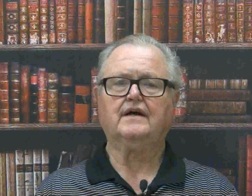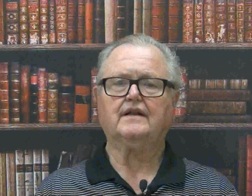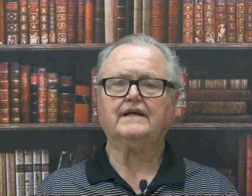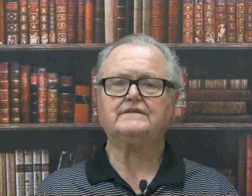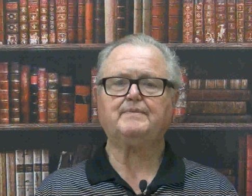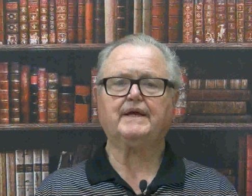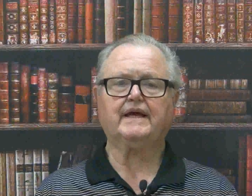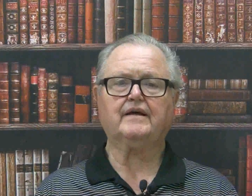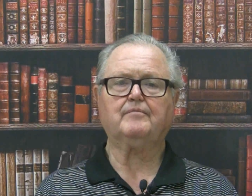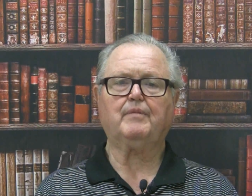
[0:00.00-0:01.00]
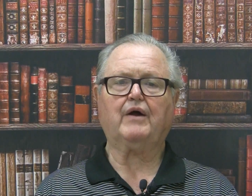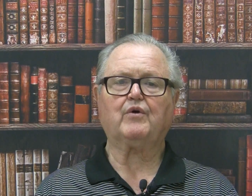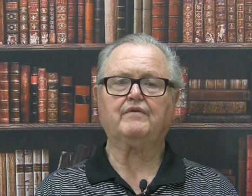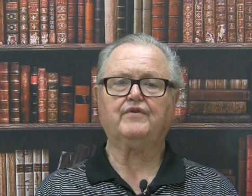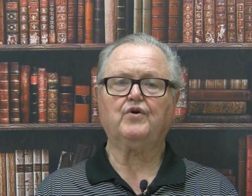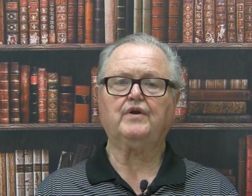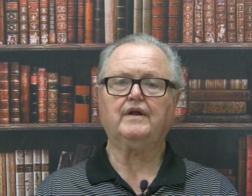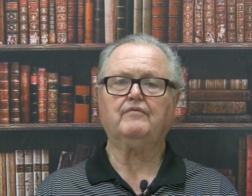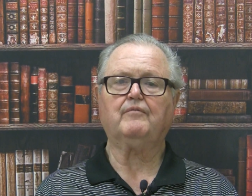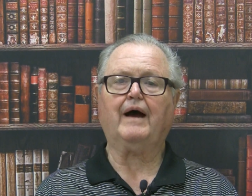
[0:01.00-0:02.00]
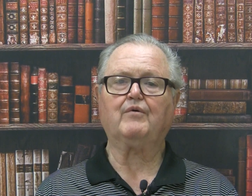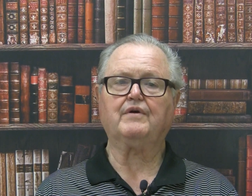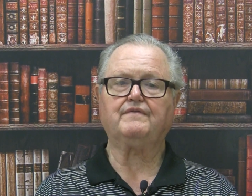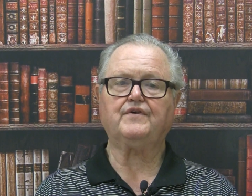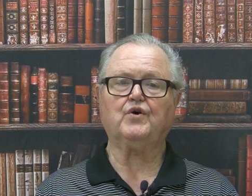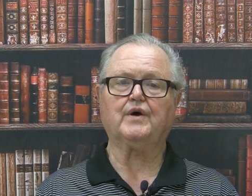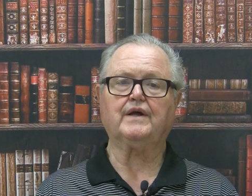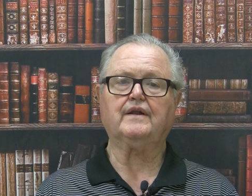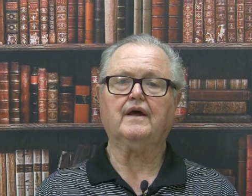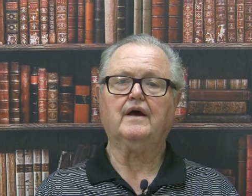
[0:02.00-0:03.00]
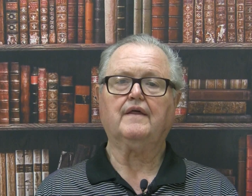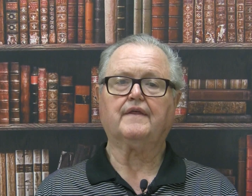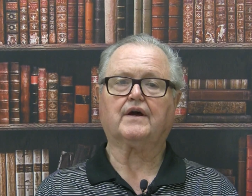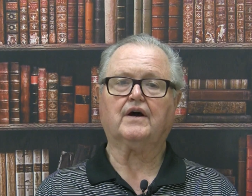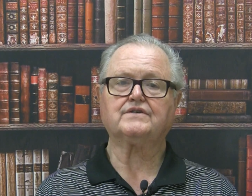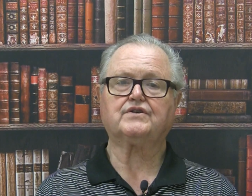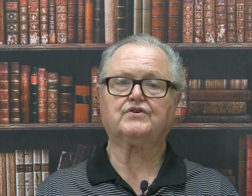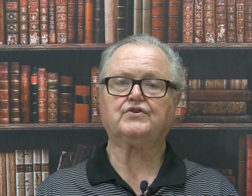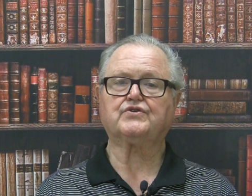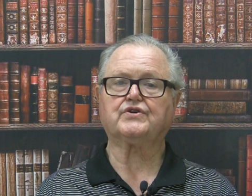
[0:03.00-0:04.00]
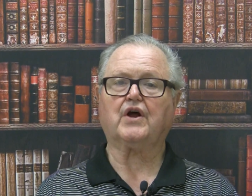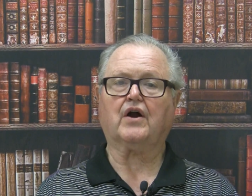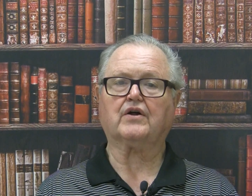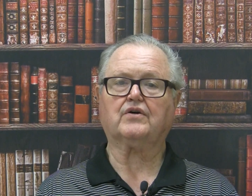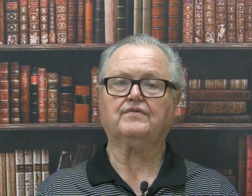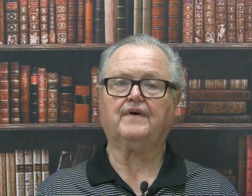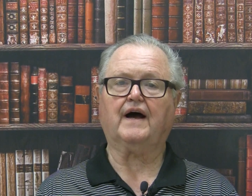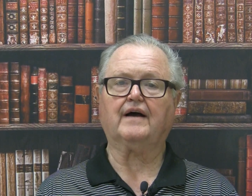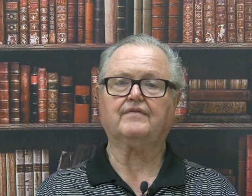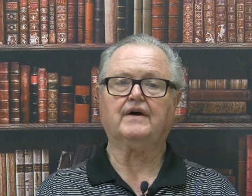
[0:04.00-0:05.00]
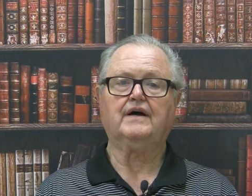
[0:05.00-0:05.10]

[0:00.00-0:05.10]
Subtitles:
Let's begin by reviewing the Constitution, Article 5.